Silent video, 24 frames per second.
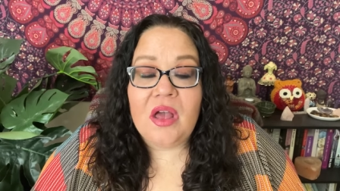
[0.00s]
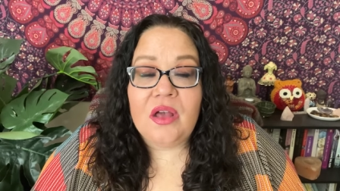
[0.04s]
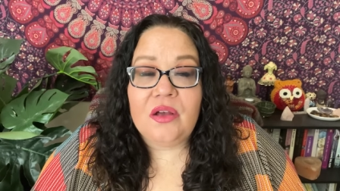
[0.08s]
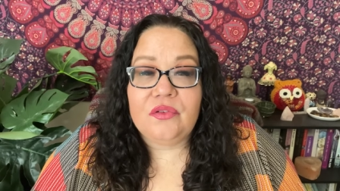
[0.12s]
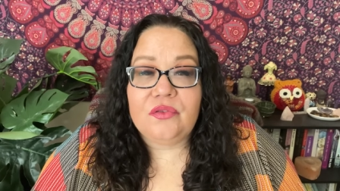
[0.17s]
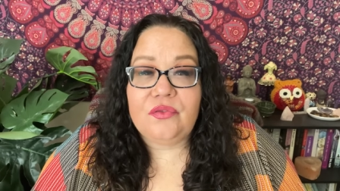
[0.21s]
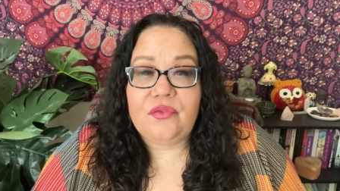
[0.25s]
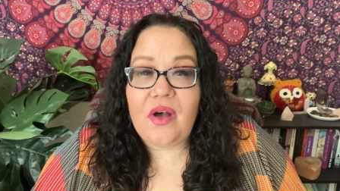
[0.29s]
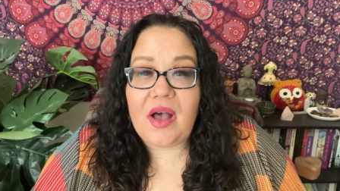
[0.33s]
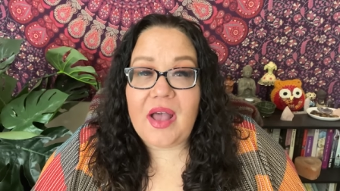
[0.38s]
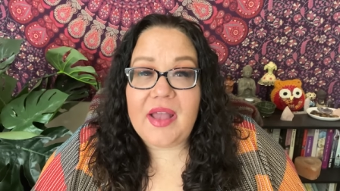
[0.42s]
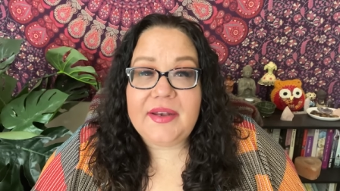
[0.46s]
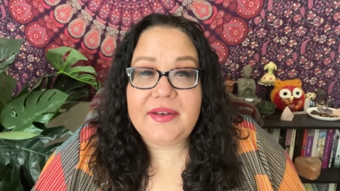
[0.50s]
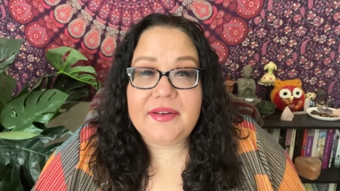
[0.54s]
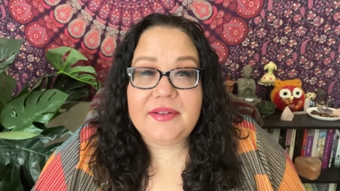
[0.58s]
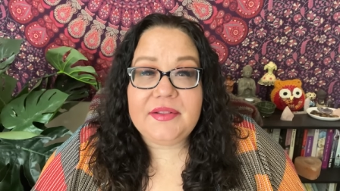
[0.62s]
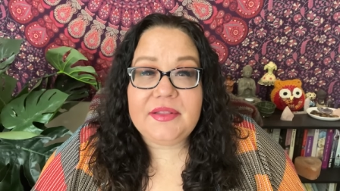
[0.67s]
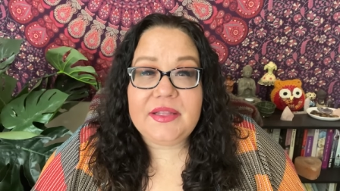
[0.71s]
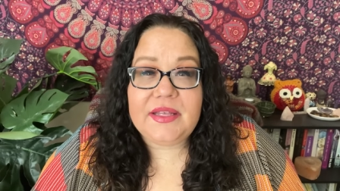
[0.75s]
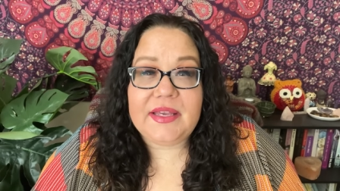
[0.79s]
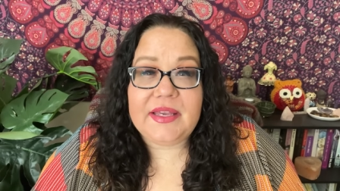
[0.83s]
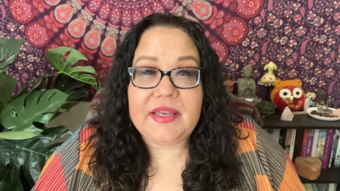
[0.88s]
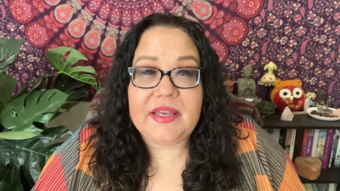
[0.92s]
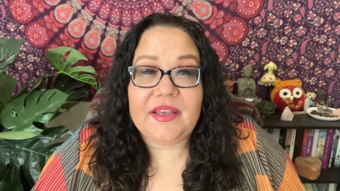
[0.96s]

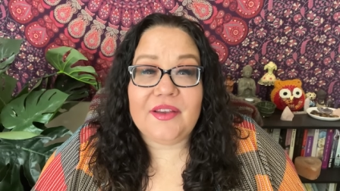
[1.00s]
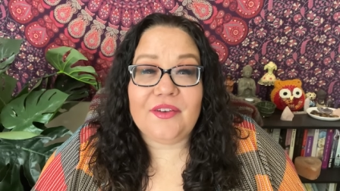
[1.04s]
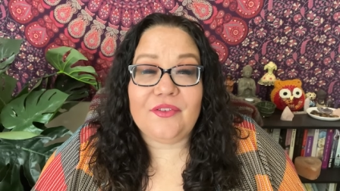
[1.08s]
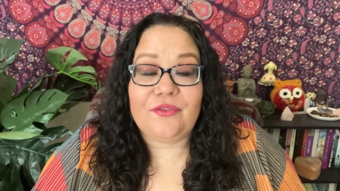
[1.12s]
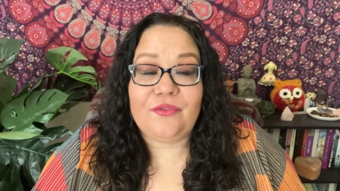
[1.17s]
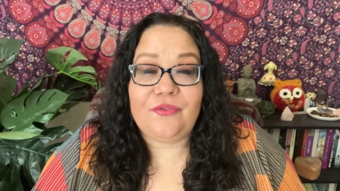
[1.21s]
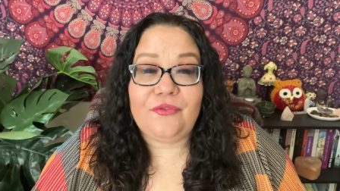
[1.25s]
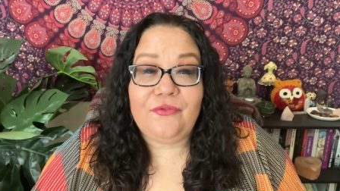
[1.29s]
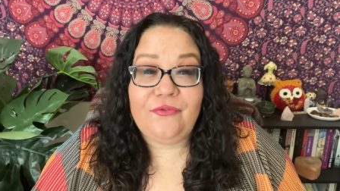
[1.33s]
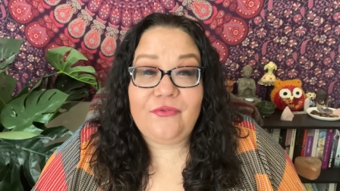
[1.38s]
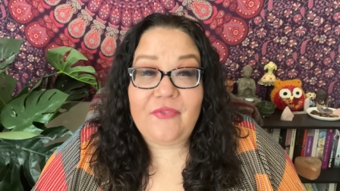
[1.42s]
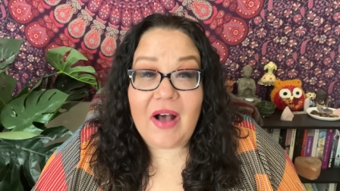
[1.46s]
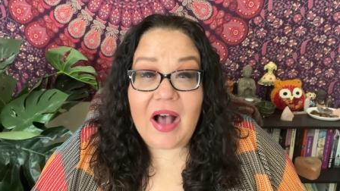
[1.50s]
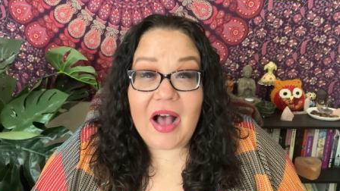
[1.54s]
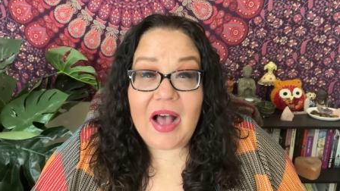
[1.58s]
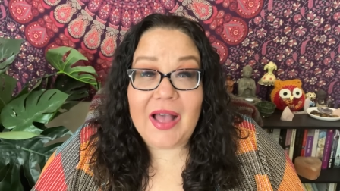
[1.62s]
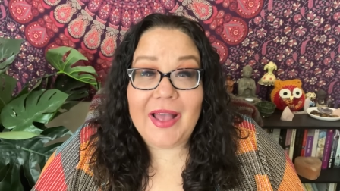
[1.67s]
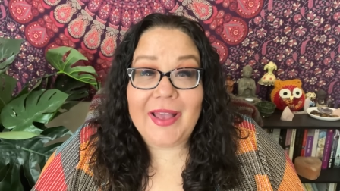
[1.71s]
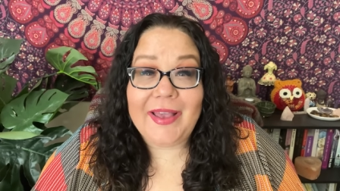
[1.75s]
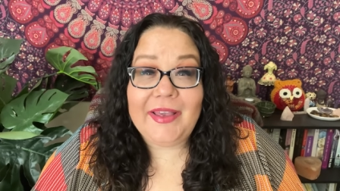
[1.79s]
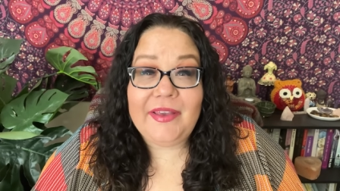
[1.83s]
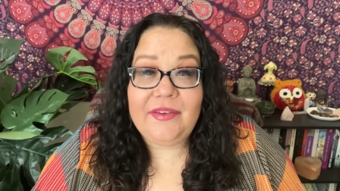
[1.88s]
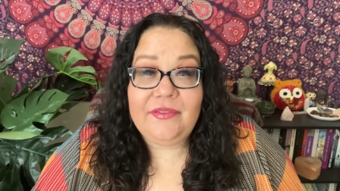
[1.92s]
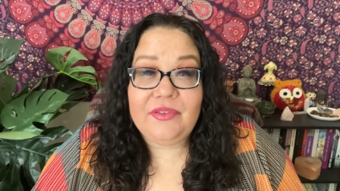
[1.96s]
Finally,
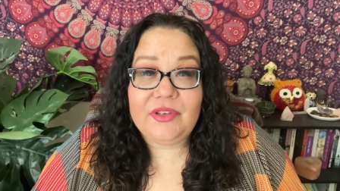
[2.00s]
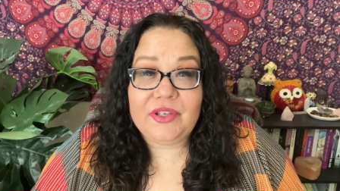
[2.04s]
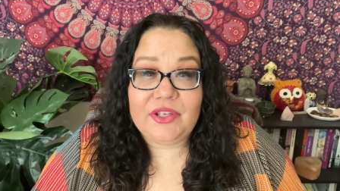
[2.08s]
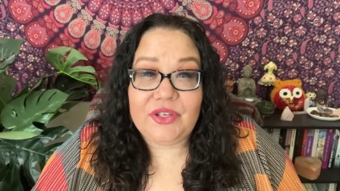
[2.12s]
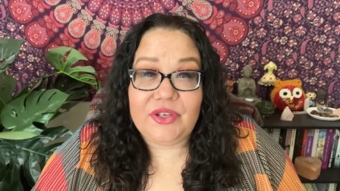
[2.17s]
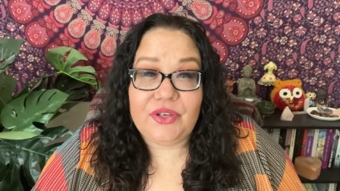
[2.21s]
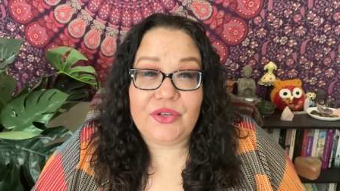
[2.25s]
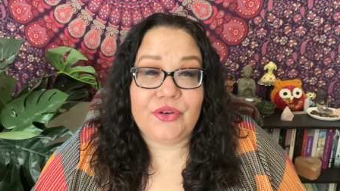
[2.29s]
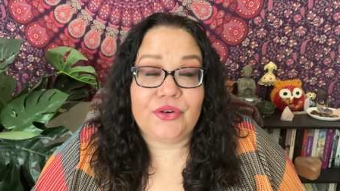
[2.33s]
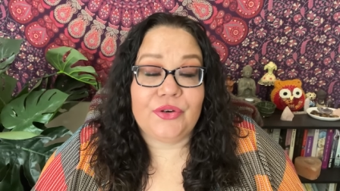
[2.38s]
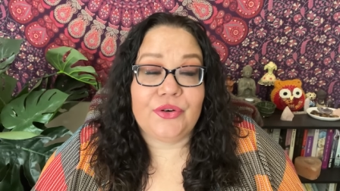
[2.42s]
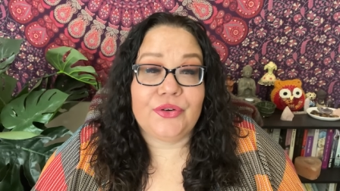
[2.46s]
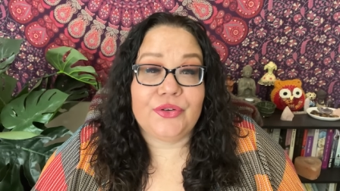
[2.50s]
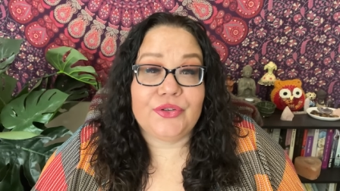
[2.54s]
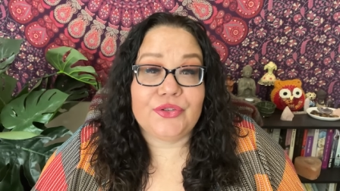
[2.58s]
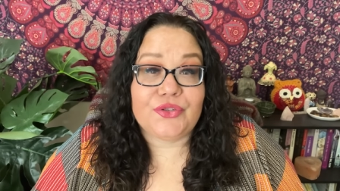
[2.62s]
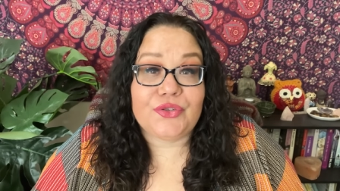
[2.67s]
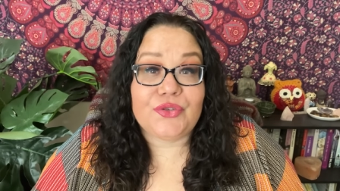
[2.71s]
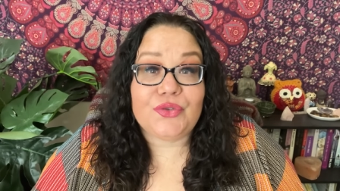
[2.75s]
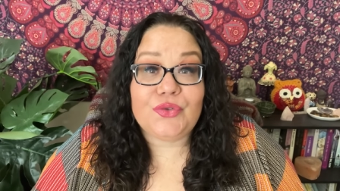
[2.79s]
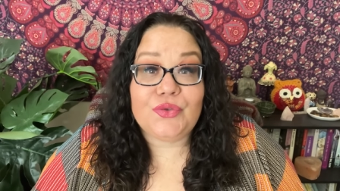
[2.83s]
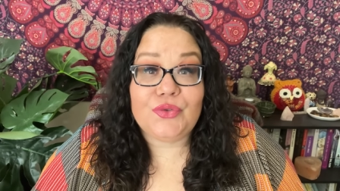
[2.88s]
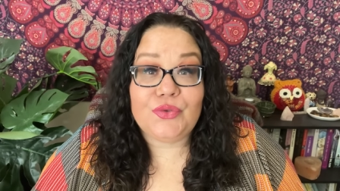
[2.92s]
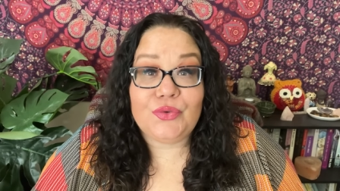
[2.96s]
5
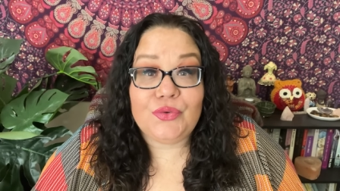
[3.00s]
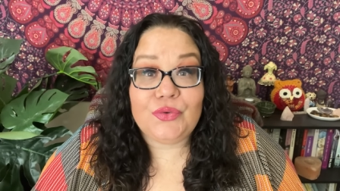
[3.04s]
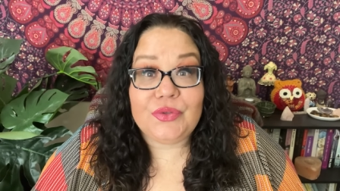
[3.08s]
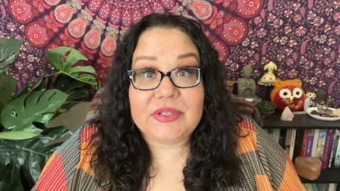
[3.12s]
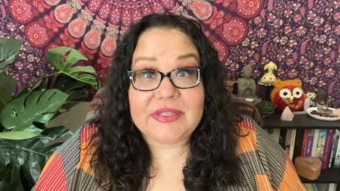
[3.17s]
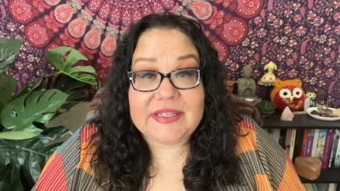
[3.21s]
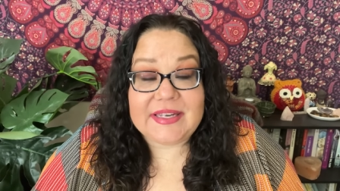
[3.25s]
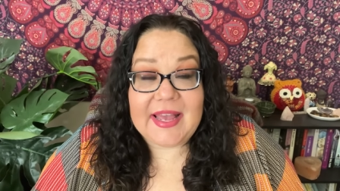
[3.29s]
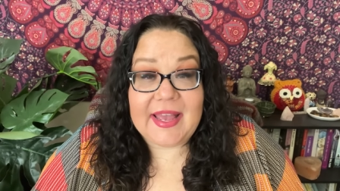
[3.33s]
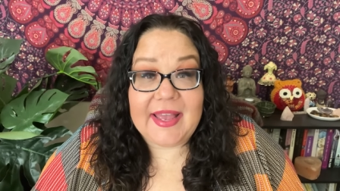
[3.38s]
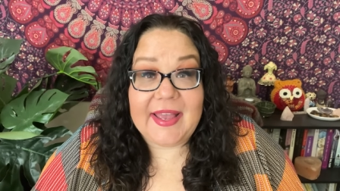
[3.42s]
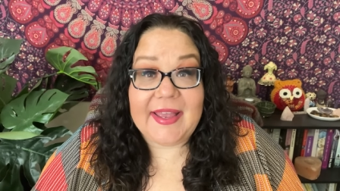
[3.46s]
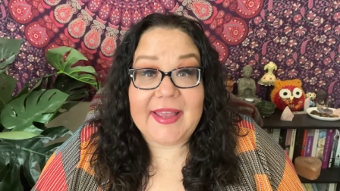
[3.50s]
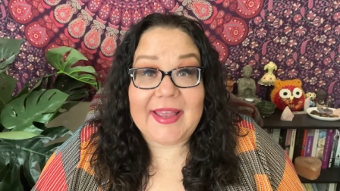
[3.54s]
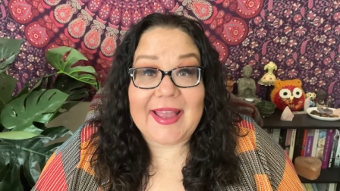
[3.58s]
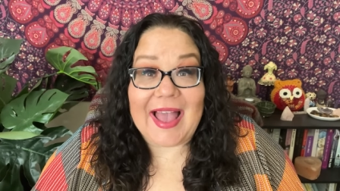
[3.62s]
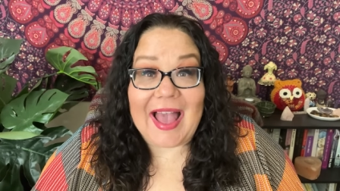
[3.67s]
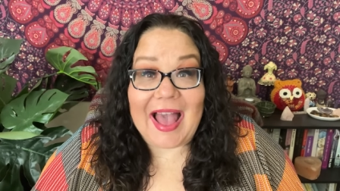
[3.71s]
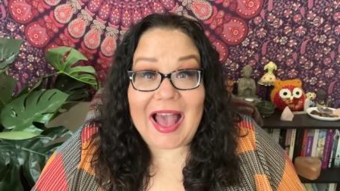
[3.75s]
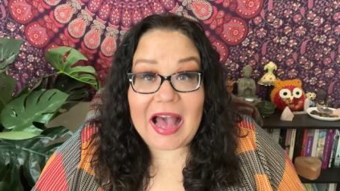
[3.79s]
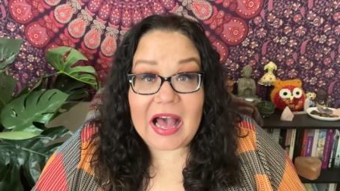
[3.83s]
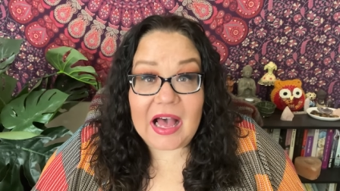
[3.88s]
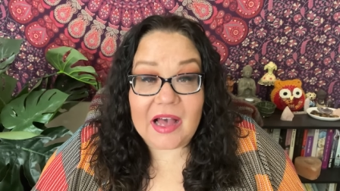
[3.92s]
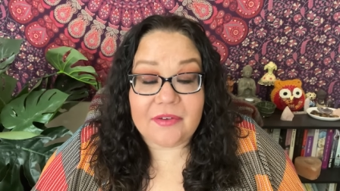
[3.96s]
years to the day
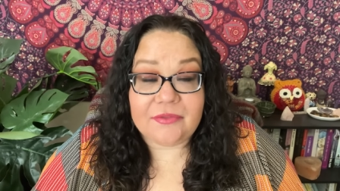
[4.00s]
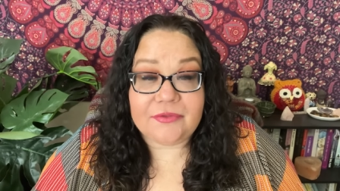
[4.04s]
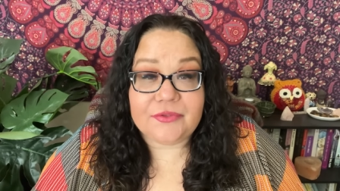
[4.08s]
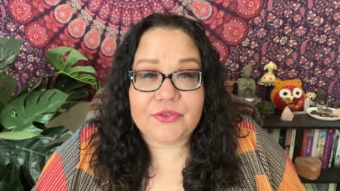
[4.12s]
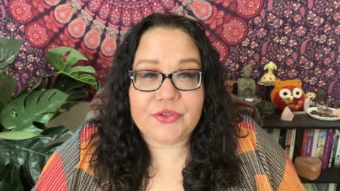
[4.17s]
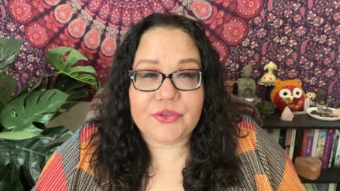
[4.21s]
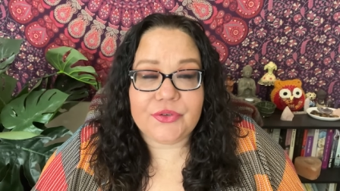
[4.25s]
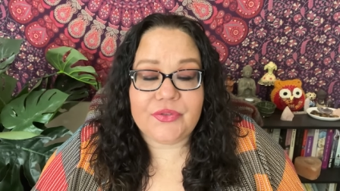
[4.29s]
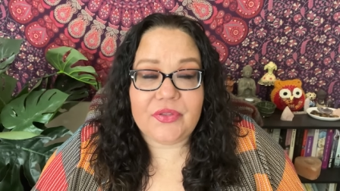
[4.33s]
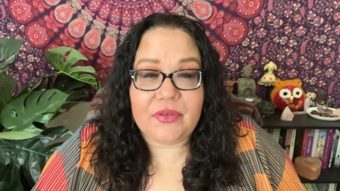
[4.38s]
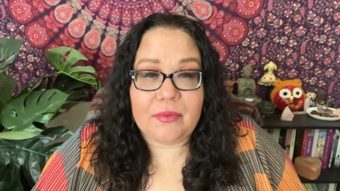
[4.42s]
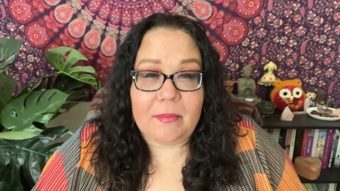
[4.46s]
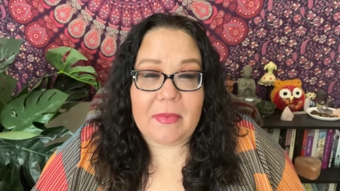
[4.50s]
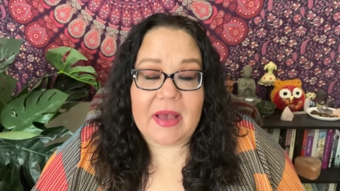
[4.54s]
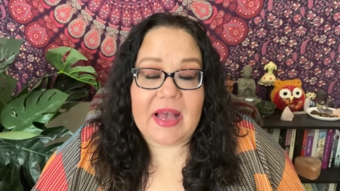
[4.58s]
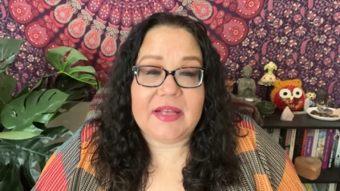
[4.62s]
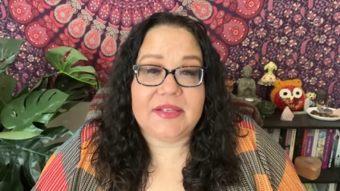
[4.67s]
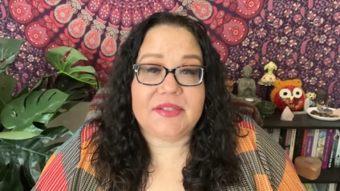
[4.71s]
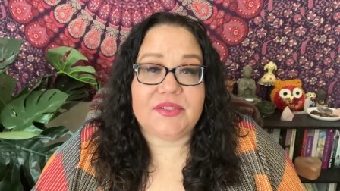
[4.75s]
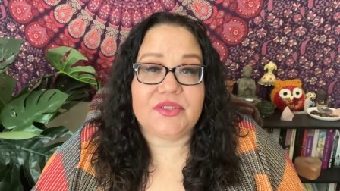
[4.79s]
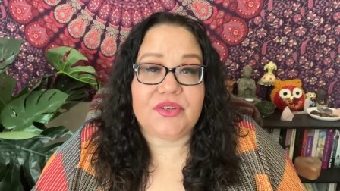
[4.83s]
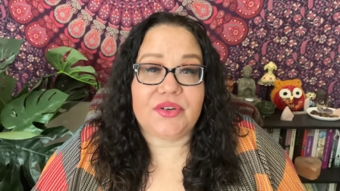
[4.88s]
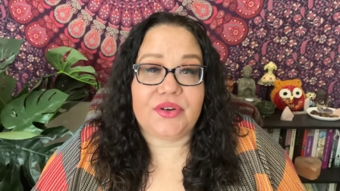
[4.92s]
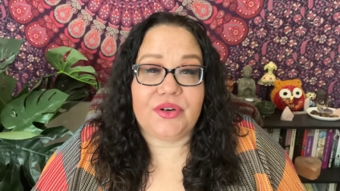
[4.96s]
after the
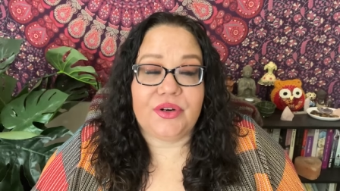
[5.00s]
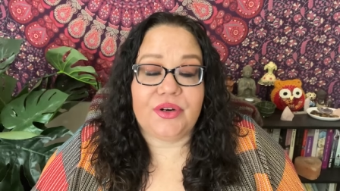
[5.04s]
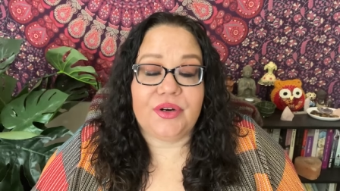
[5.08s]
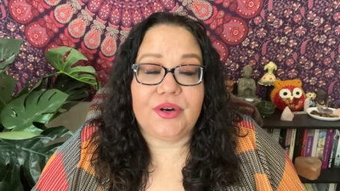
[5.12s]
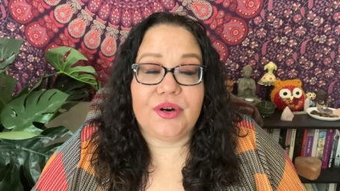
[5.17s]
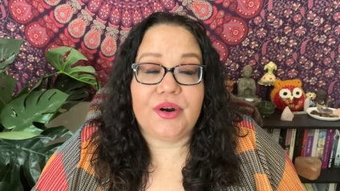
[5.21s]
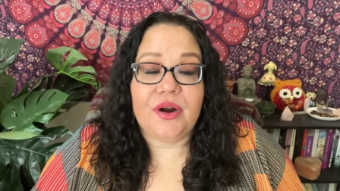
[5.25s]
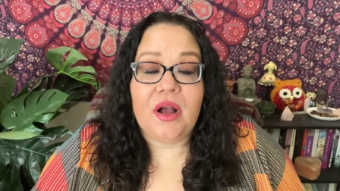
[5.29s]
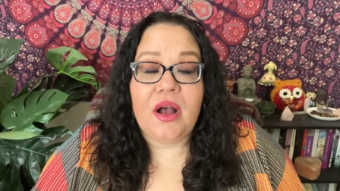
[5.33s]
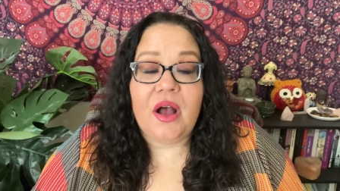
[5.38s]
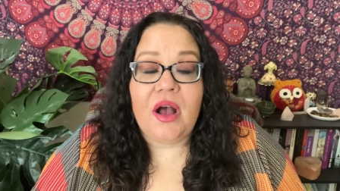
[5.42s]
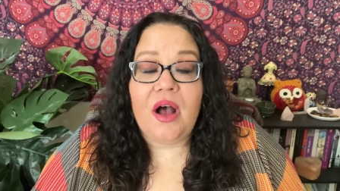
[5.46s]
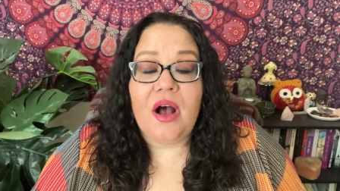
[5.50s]
massacre,